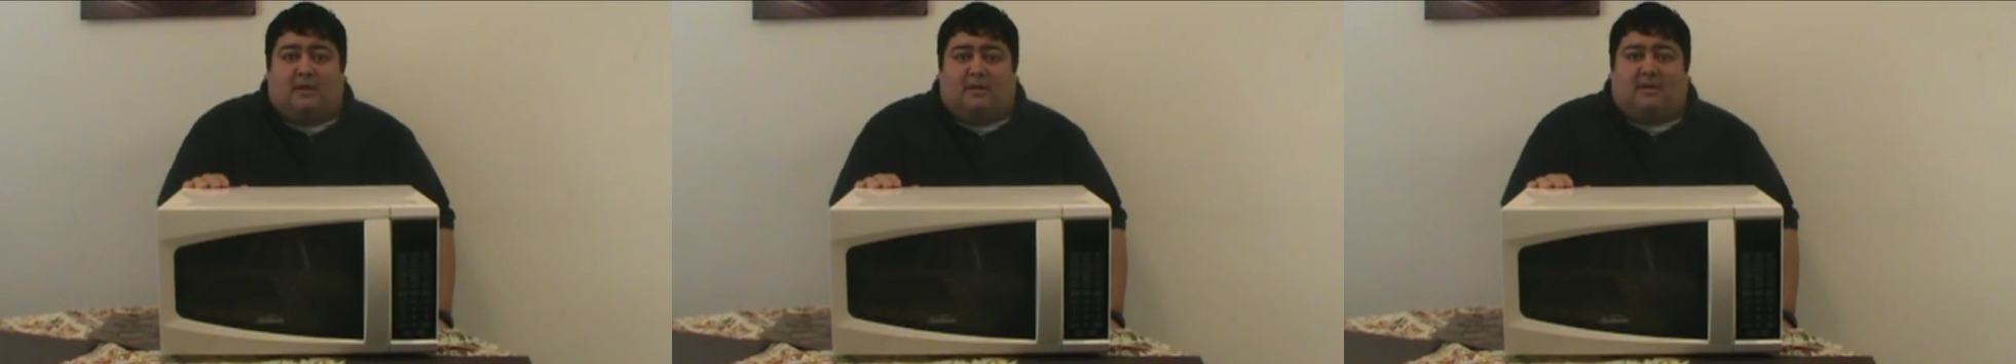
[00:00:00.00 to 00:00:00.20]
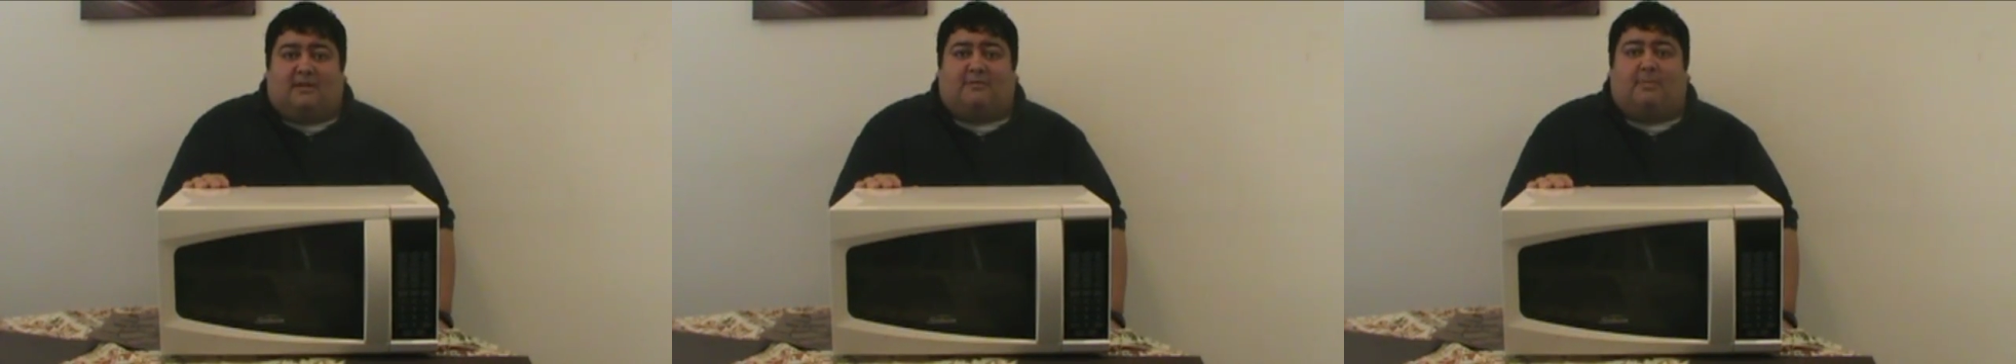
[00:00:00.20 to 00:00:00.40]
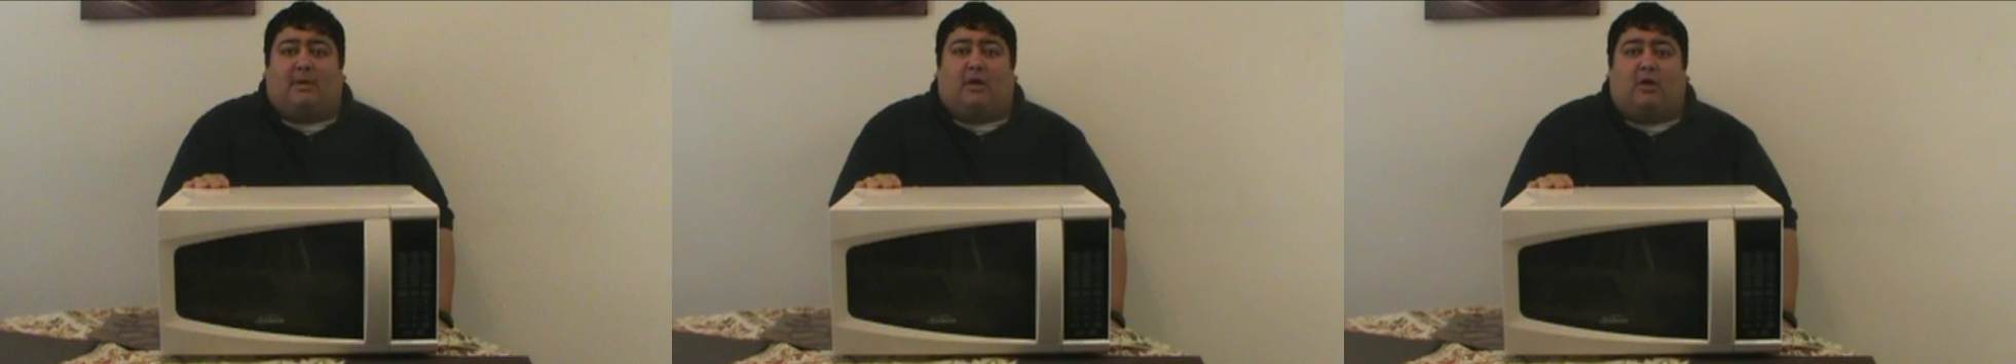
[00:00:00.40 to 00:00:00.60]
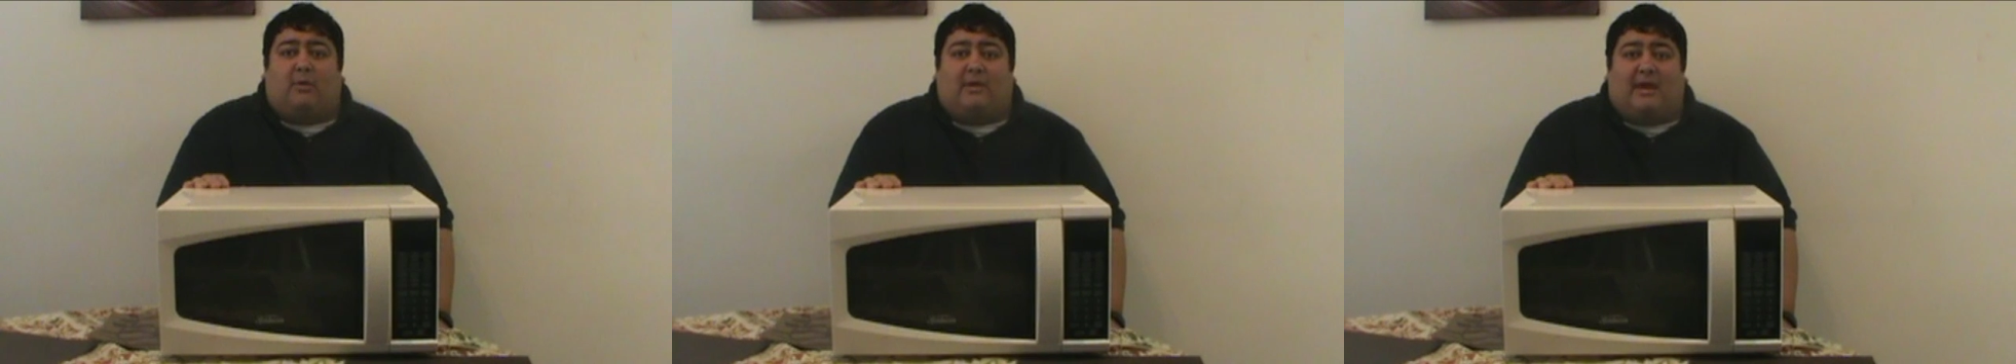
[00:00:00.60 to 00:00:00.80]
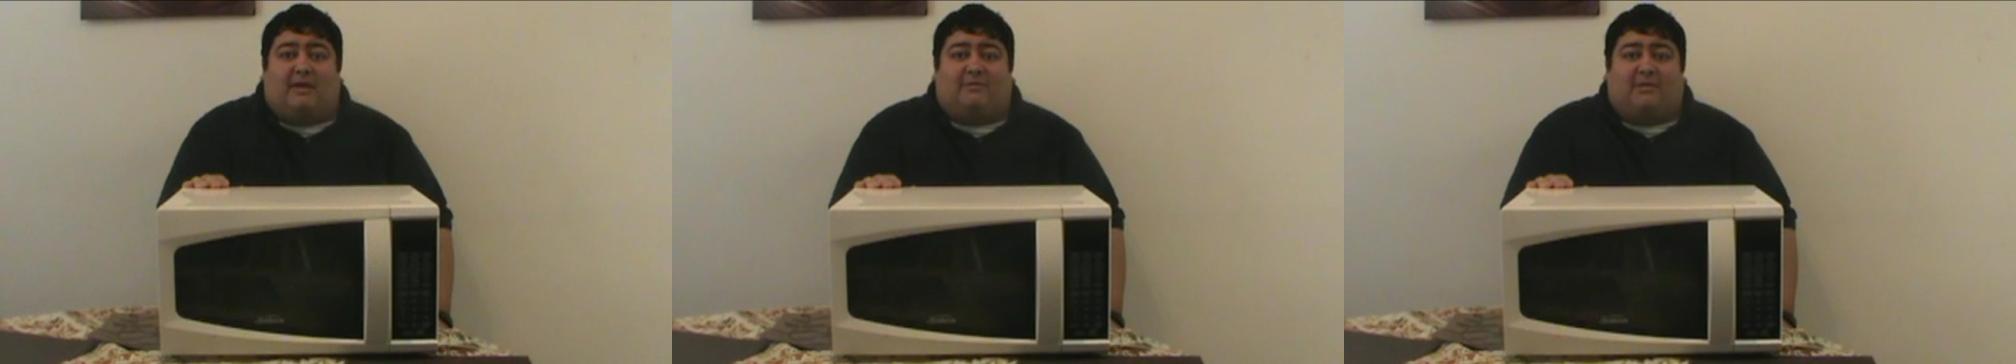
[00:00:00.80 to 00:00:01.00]
That's about all
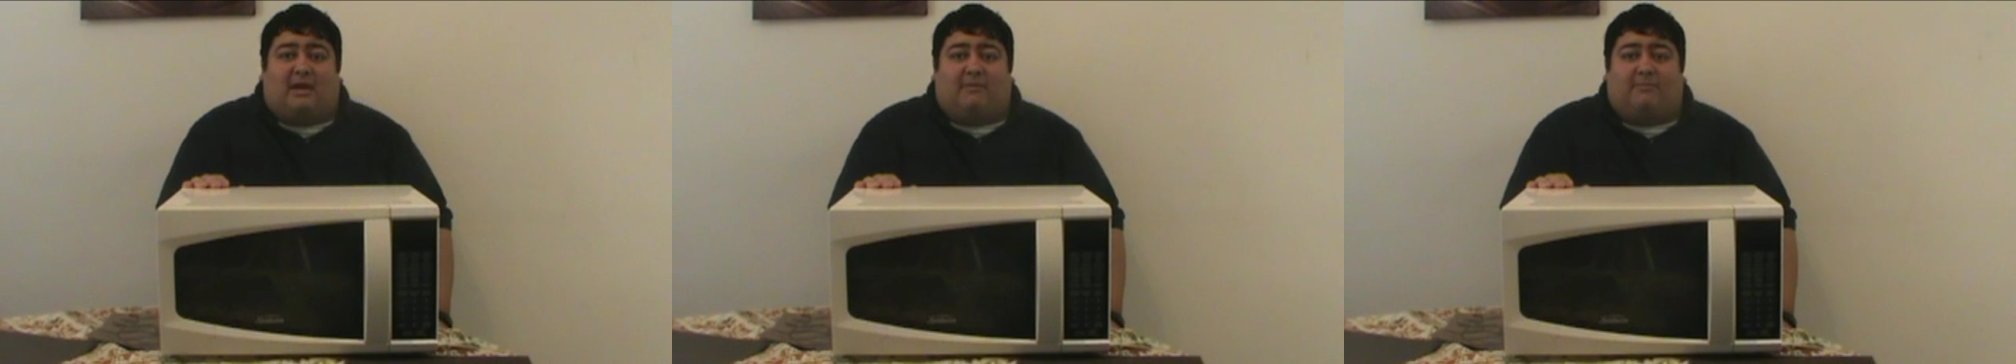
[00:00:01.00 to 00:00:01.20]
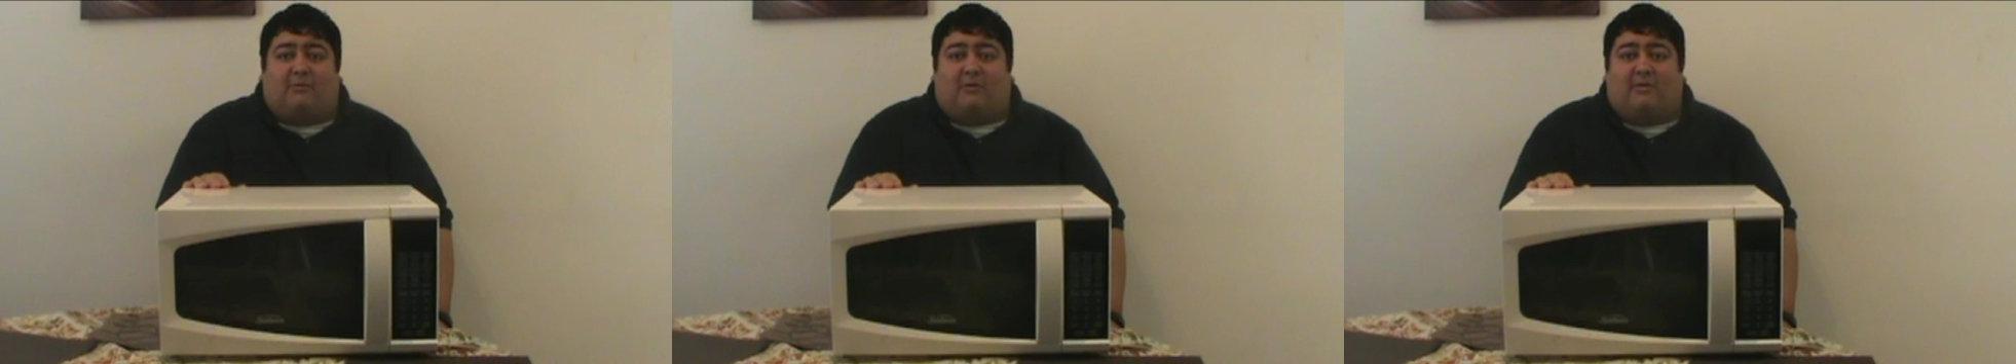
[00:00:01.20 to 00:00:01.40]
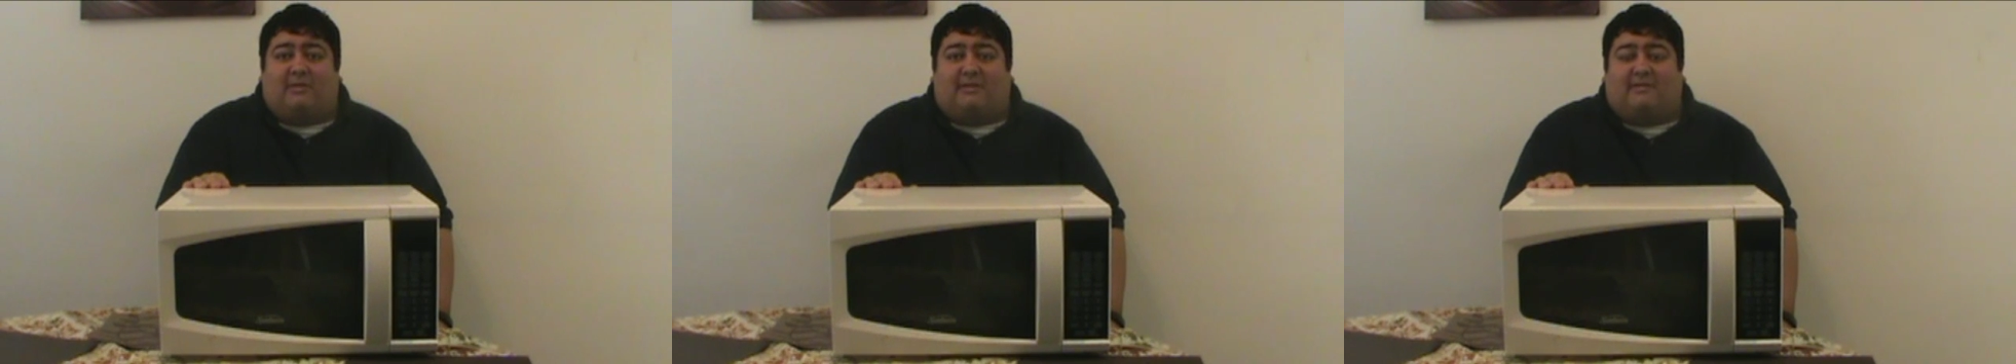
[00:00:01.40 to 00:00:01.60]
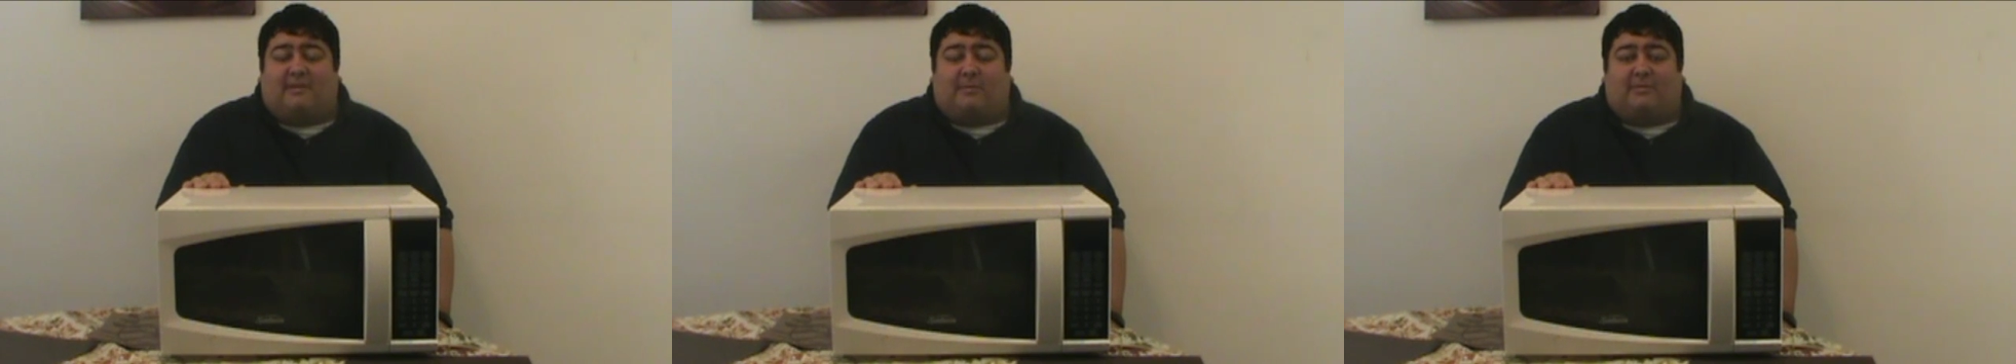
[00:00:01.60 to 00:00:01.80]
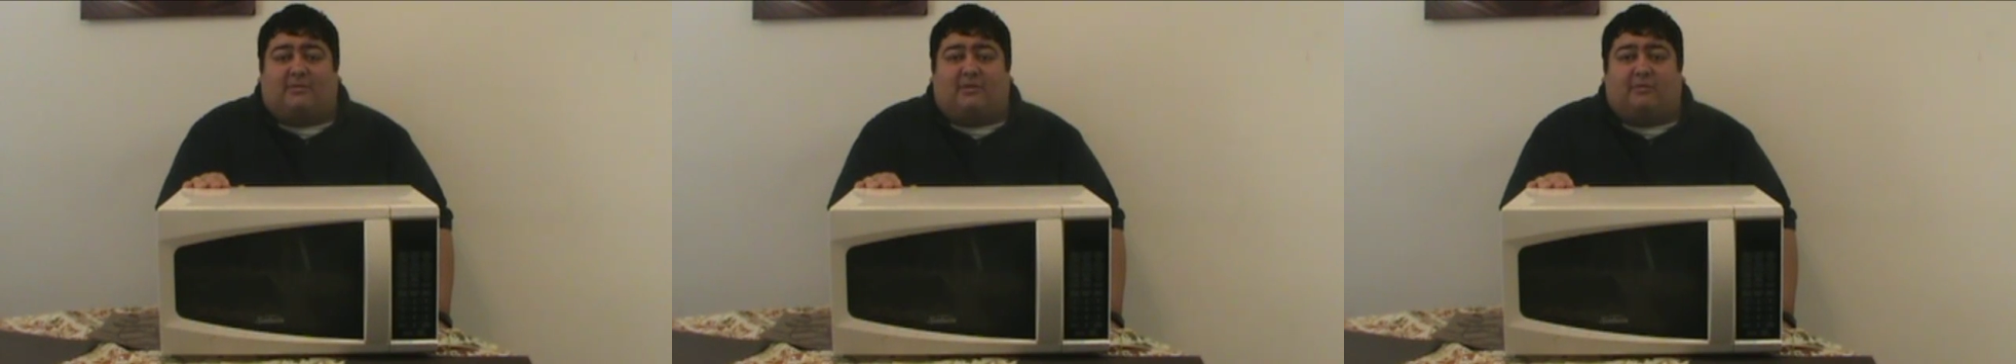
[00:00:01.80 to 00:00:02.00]
we have time for on this
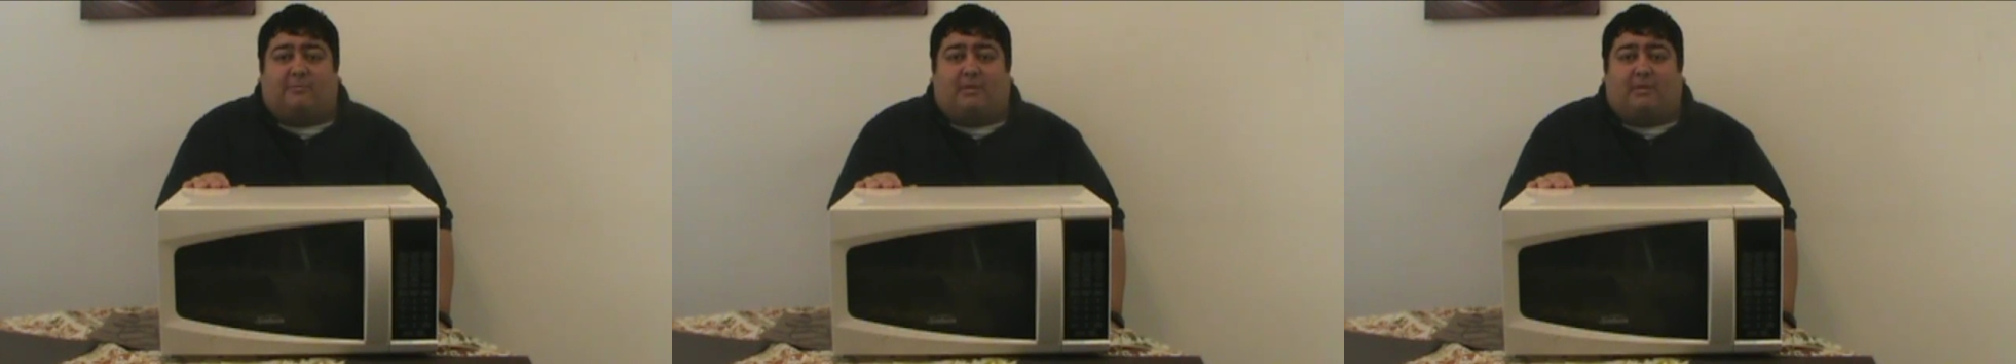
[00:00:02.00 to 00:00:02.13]
episode